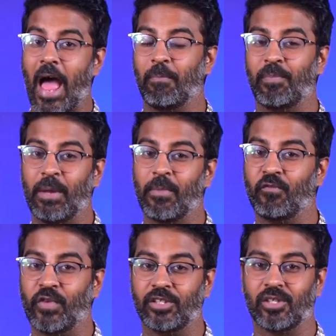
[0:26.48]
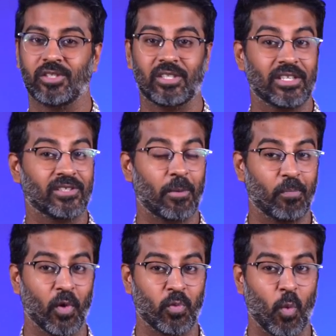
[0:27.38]
and premium features such as
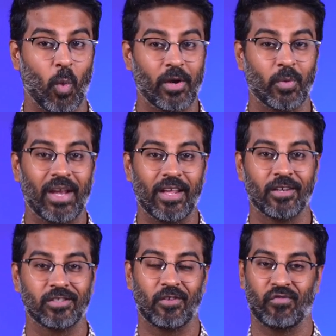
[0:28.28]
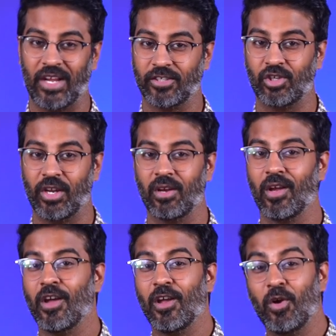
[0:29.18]
support for 120Hz refresh rate,
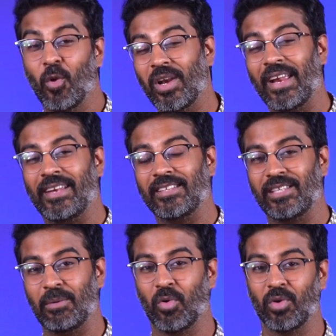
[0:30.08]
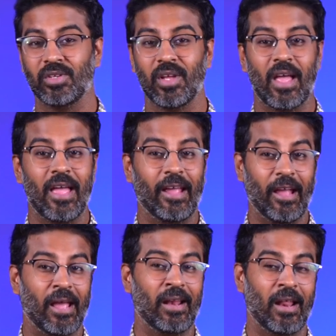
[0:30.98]
low latency mode
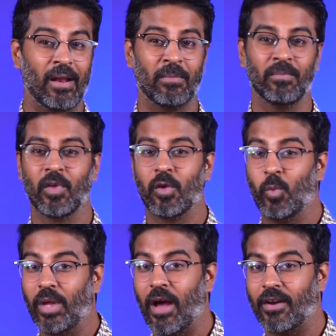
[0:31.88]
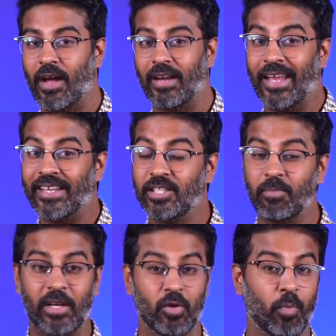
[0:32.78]
ALLM, VRR,
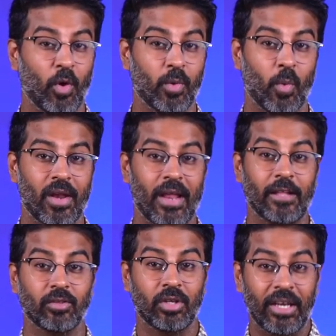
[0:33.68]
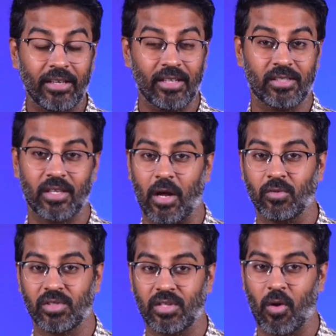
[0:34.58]
HDMI 2.1 and 3D
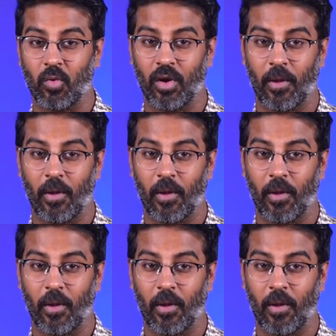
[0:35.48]
surround sound.